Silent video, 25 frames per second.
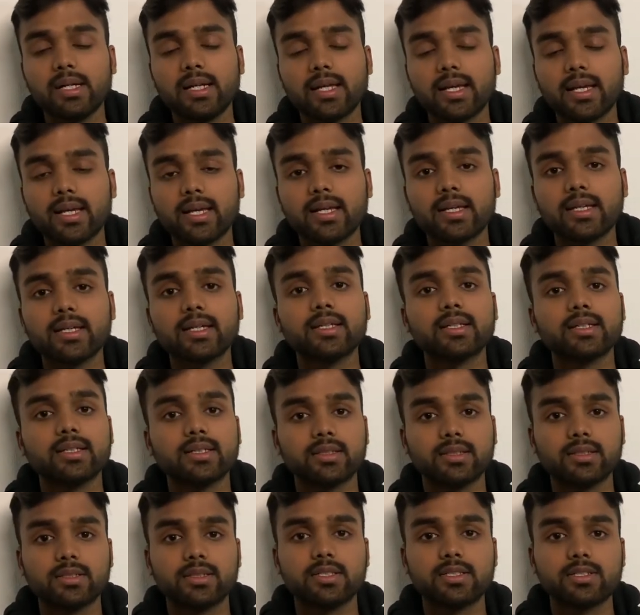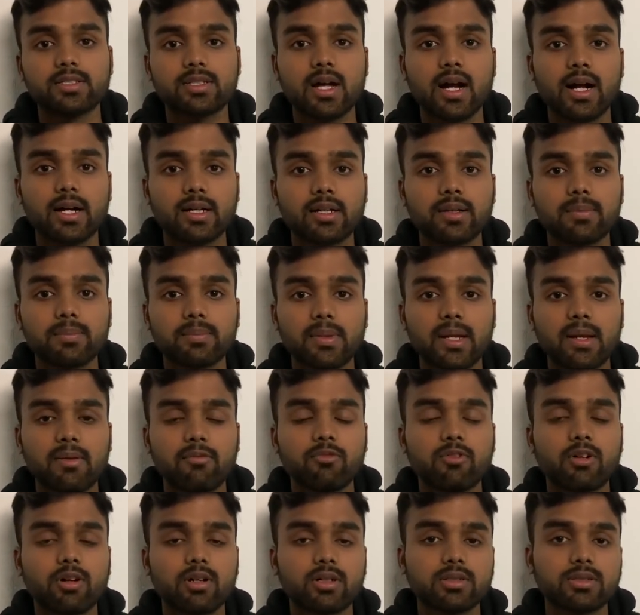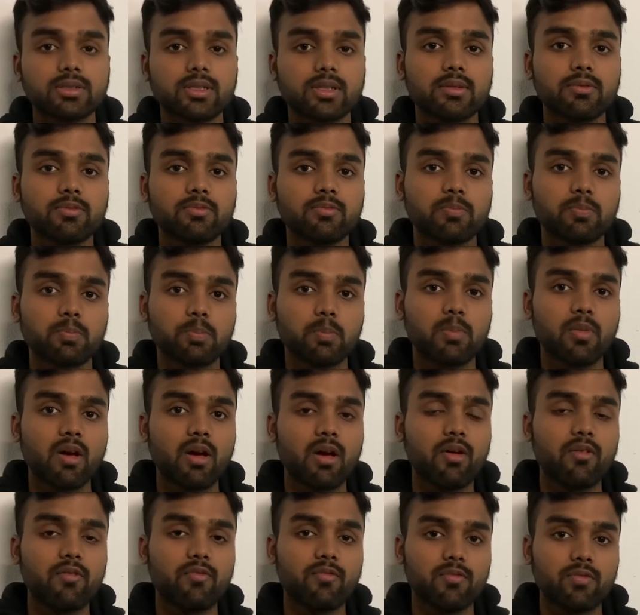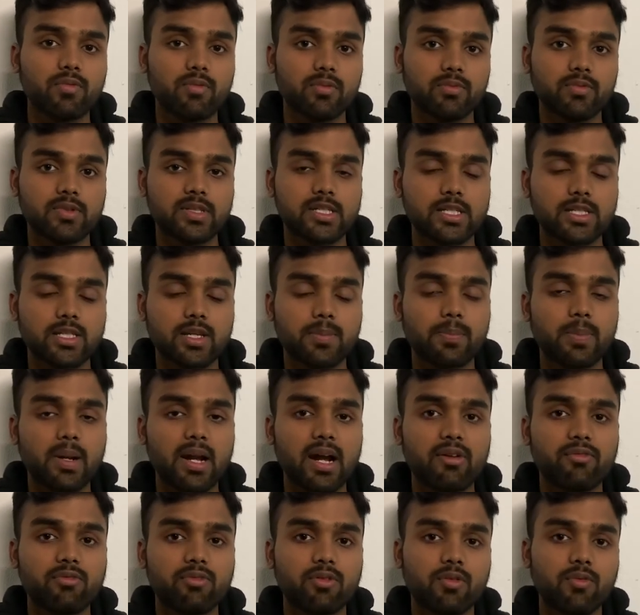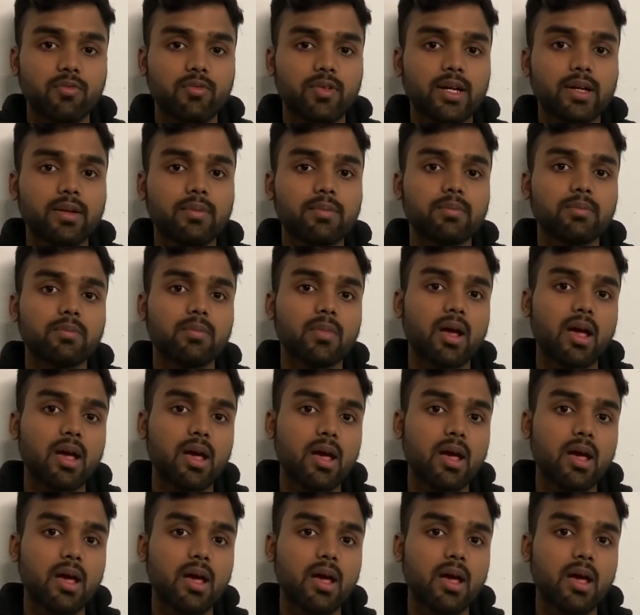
a startup named Voxup, which is a platform where